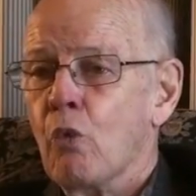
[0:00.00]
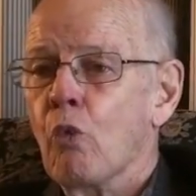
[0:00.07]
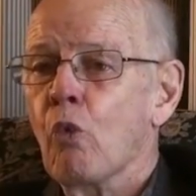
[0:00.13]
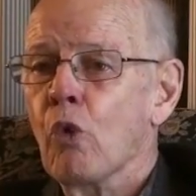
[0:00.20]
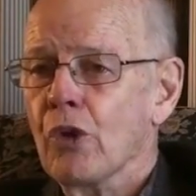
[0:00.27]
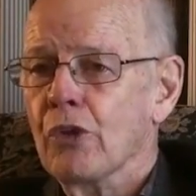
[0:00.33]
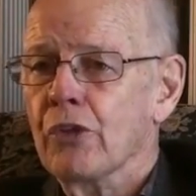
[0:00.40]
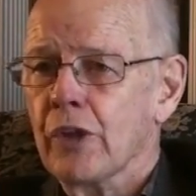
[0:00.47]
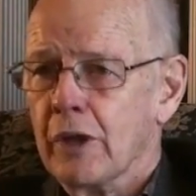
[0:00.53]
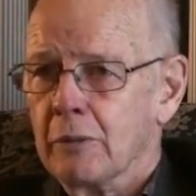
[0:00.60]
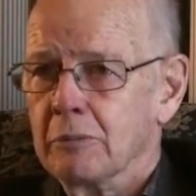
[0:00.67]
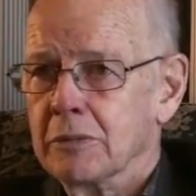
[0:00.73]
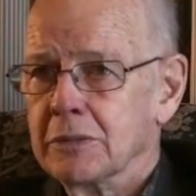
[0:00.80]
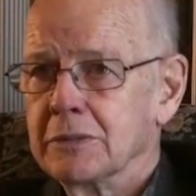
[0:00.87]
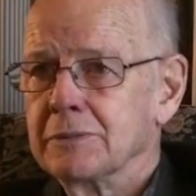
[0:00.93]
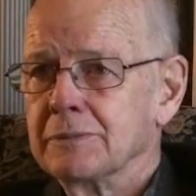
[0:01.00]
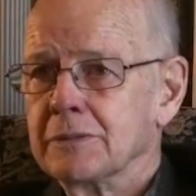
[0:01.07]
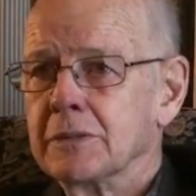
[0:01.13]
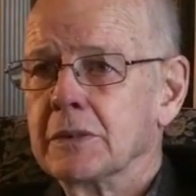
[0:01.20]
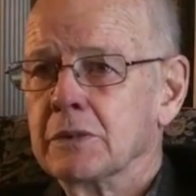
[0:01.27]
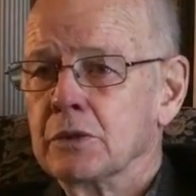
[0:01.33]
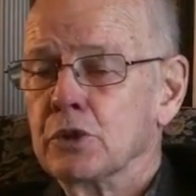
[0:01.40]
with them,
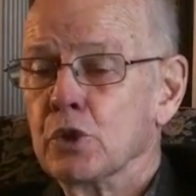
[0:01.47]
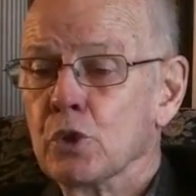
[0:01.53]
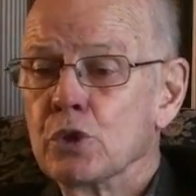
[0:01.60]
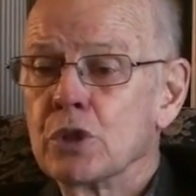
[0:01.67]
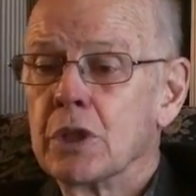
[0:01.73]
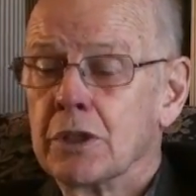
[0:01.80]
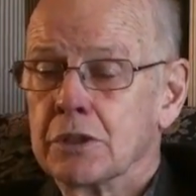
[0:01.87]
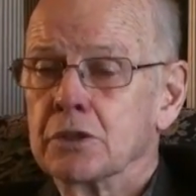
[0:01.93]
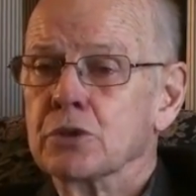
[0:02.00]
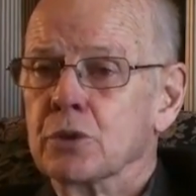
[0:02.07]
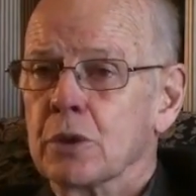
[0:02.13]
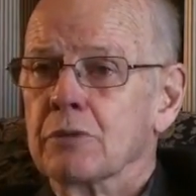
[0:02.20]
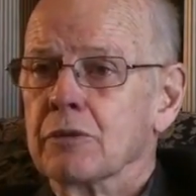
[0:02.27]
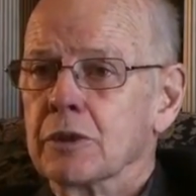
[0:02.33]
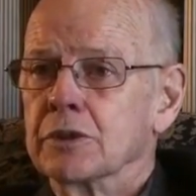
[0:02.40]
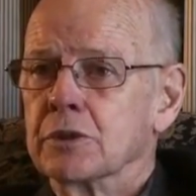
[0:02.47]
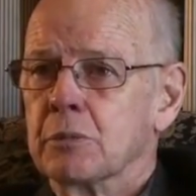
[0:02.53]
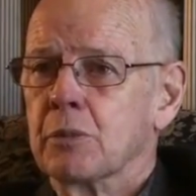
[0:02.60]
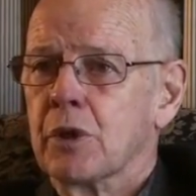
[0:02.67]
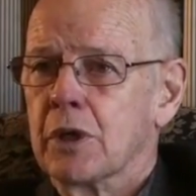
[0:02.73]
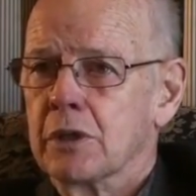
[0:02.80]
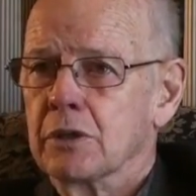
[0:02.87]
usually as joint venture
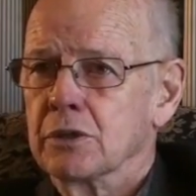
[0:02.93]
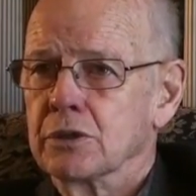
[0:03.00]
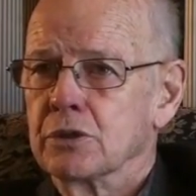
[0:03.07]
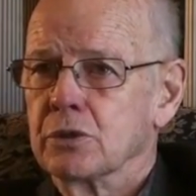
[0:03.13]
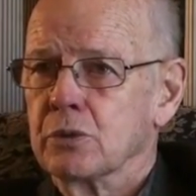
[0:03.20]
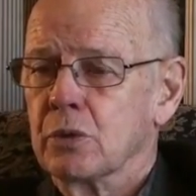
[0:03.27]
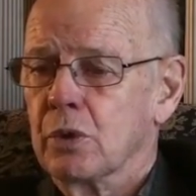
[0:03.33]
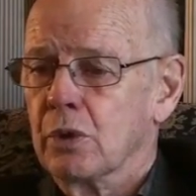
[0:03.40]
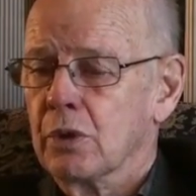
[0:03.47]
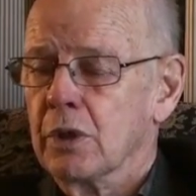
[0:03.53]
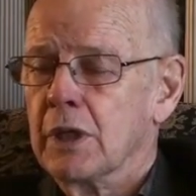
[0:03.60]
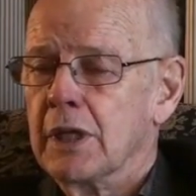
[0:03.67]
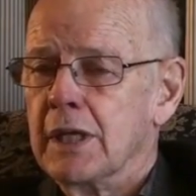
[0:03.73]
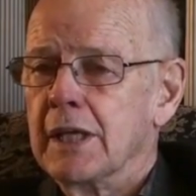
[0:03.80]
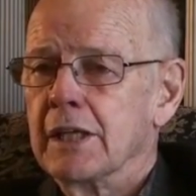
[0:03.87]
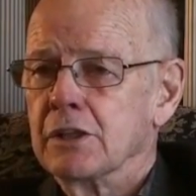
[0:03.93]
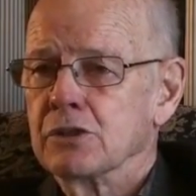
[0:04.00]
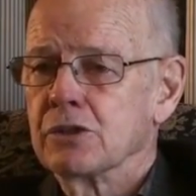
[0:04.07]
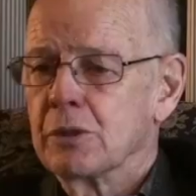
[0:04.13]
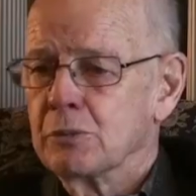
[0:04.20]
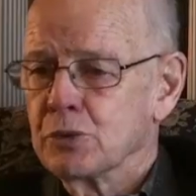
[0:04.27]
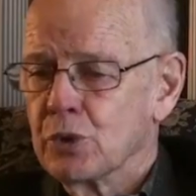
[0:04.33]
partners or in
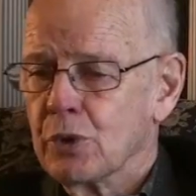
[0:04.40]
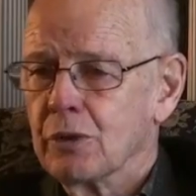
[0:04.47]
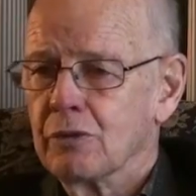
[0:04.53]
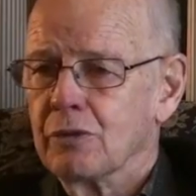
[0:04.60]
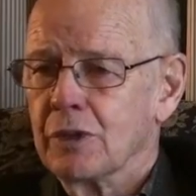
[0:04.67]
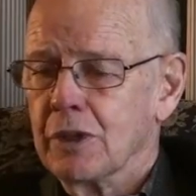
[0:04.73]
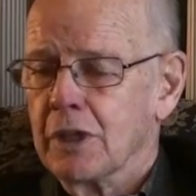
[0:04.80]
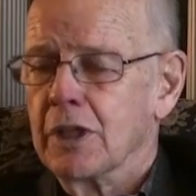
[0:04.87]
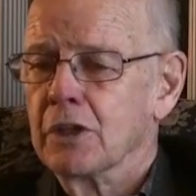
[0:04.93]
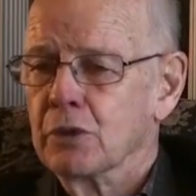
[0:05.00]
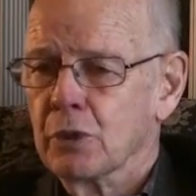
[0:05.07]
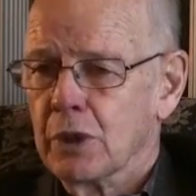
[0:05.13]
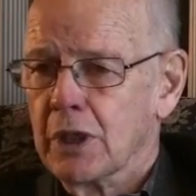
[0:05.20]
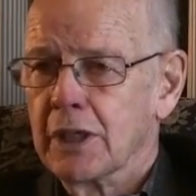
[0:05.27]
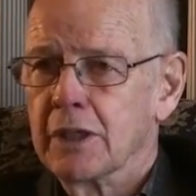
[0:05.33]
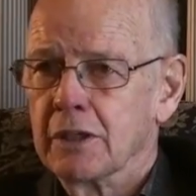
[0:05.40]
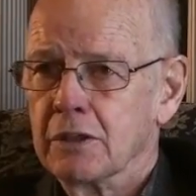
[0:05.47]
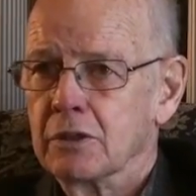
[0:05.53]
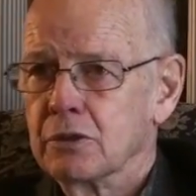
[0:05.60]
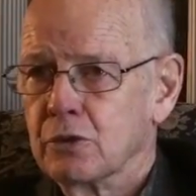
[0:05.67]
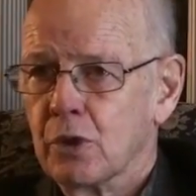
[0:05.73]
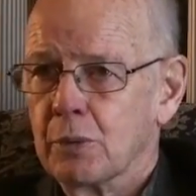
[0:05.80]
some sort of an
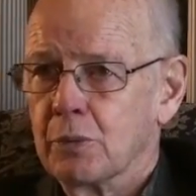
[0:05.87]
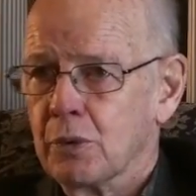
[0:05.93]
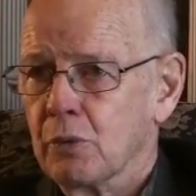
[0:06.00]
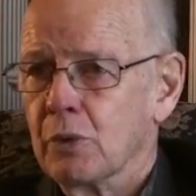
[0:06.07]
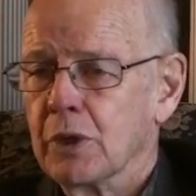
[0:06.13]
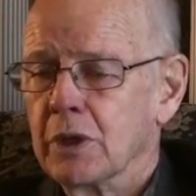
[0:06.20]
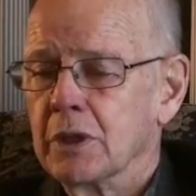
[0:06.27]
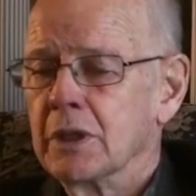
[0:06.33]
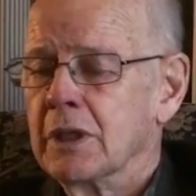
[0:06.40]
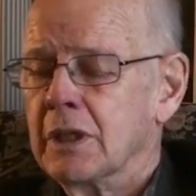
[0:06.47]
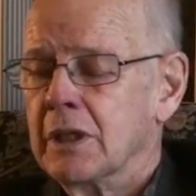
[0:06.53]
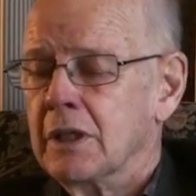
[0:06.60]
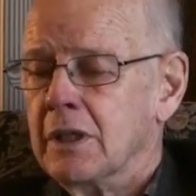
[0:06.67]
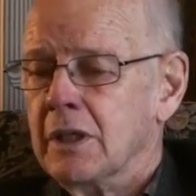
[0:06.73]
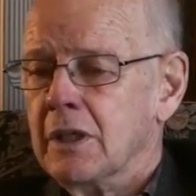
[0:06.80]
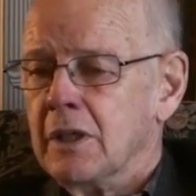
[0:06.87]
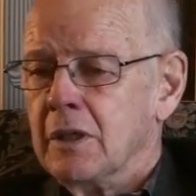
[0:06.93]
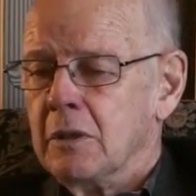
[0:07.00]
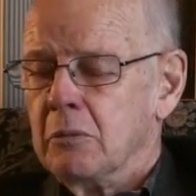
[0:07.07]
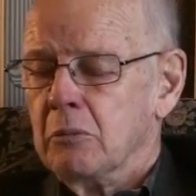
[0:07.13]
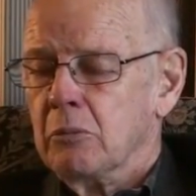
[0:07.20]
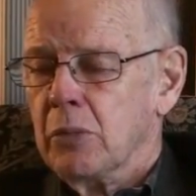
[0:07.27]
interrelated corporate way.
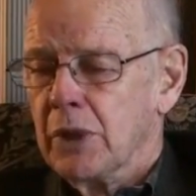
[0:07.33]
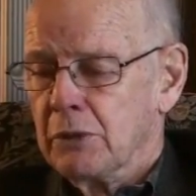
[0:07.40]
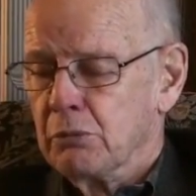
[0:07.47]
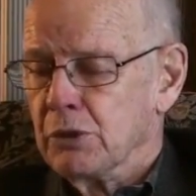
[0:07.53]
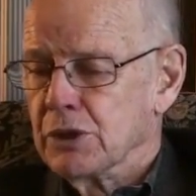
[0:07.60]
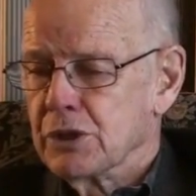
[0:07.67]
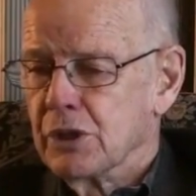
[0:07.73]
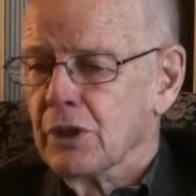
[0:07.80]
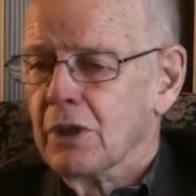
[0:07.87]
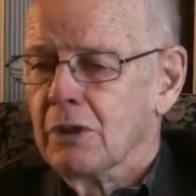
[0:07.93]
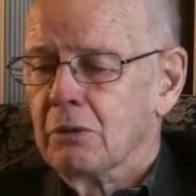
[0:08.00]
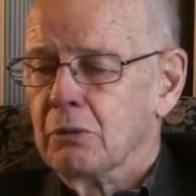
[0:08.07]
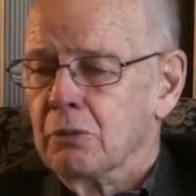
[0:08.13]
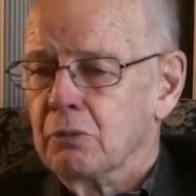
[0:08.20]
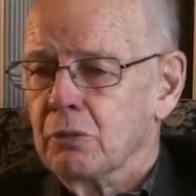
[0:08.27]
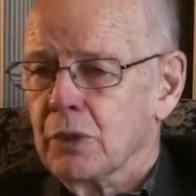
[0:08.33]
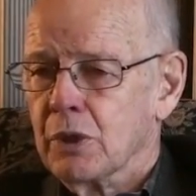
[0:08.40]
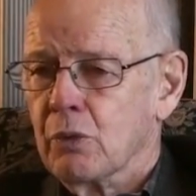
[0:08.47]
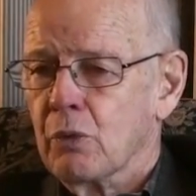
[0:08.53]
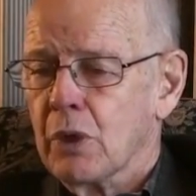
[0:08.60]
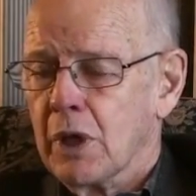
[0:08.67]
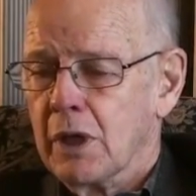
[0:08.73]
But we still
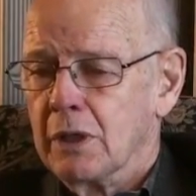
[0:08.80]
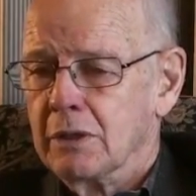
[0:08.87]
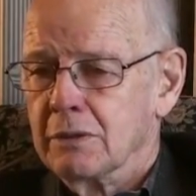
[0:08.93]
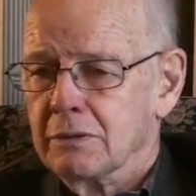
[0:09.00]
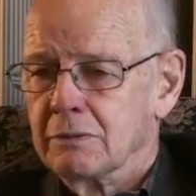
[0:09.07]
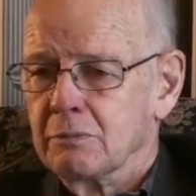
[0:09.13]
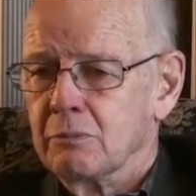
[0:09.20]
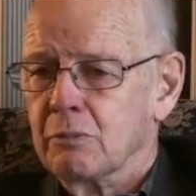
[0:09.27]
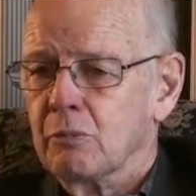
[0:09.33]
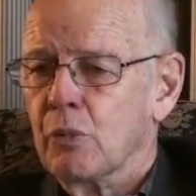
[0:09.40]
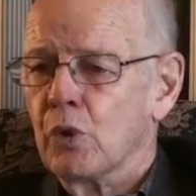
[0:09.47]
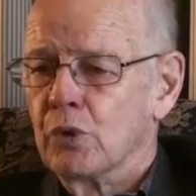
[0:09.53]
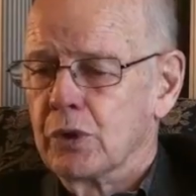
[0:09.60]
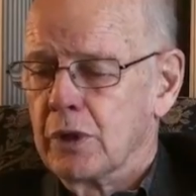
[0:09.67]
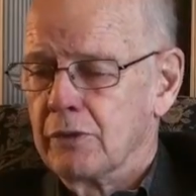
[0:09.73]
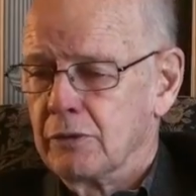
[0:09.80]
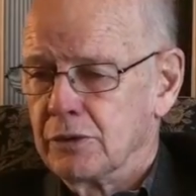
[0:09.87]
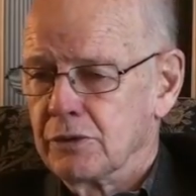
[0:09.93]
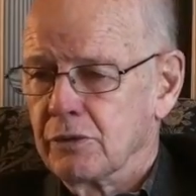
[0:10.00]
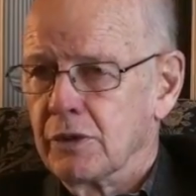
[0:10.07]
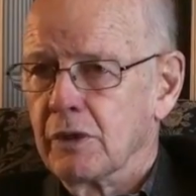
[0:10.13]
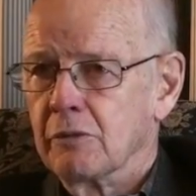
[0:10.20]
require both
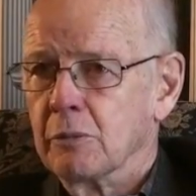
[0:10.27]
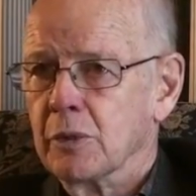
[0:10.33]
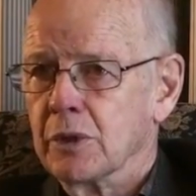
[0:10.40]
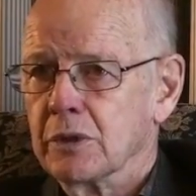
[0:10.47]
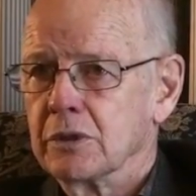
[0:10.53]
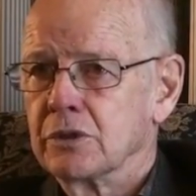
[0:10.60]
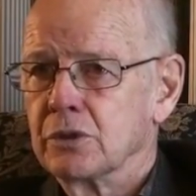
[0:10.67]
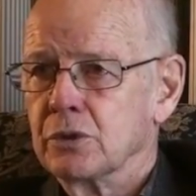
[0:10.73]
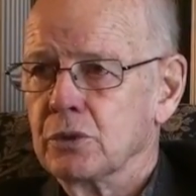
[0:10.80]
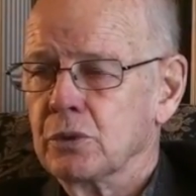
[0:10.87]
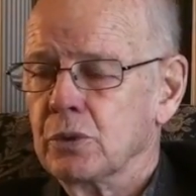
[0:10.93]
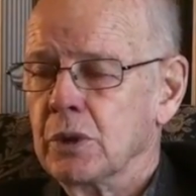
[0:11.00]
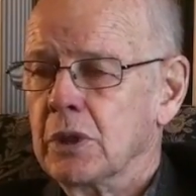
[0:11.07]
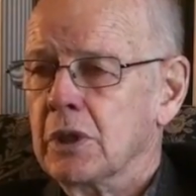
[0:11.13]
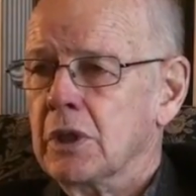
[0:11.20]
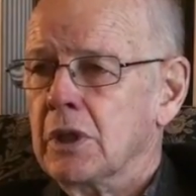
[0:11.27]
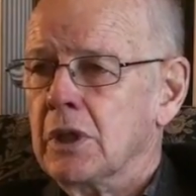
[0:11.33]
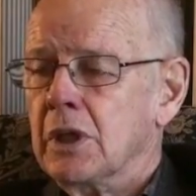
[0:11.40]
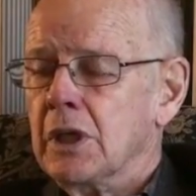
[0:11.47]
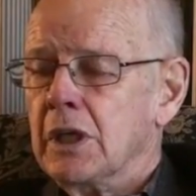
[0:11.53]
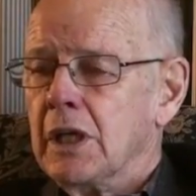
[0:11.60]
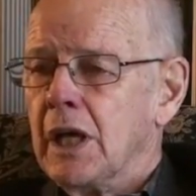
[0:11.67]
levels of government to
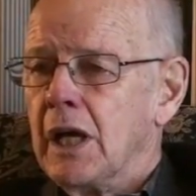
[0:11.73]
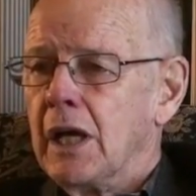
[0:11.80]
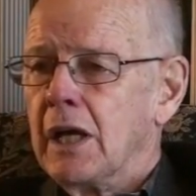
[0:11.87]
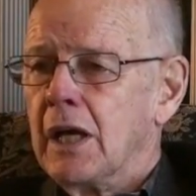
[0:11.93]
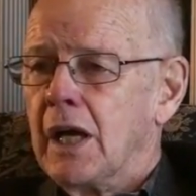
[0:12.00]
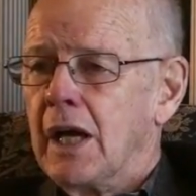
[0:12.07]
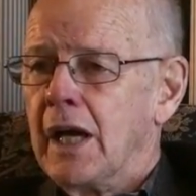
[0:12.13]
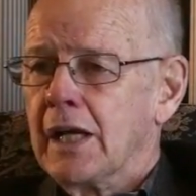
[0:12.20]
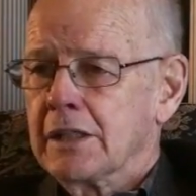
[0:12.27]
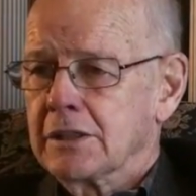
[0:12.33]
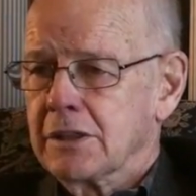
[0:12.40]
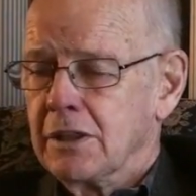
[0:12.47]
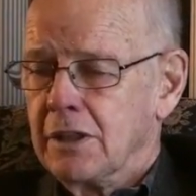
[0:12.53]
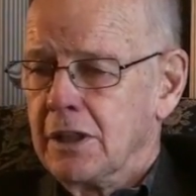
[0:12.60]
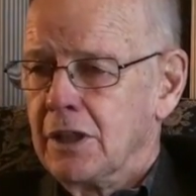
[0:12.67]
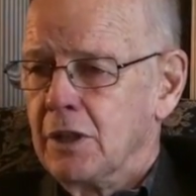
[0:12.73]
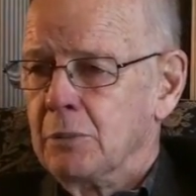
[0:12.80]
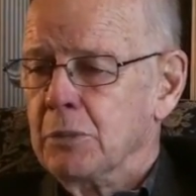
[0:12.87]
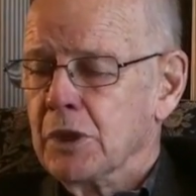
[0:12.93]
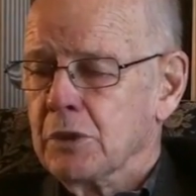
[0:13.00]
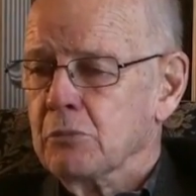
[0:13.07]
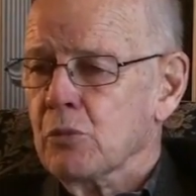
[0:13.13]
act a little
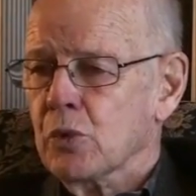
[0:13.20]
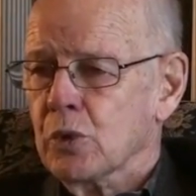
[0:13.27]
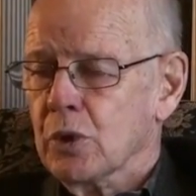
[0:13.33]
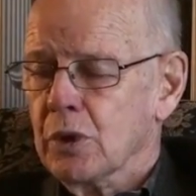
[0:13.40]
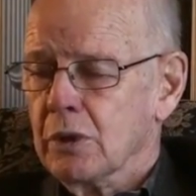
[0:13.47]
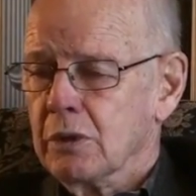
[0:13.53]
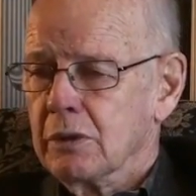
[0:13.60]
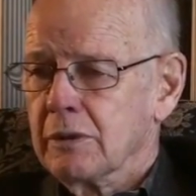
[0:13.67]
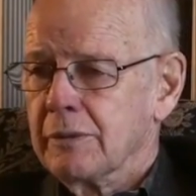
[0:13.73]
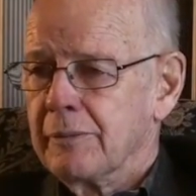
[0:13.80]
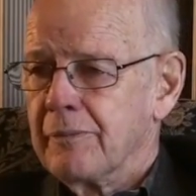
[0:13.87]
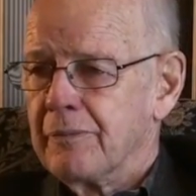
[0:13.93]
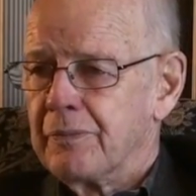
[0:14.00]
bit more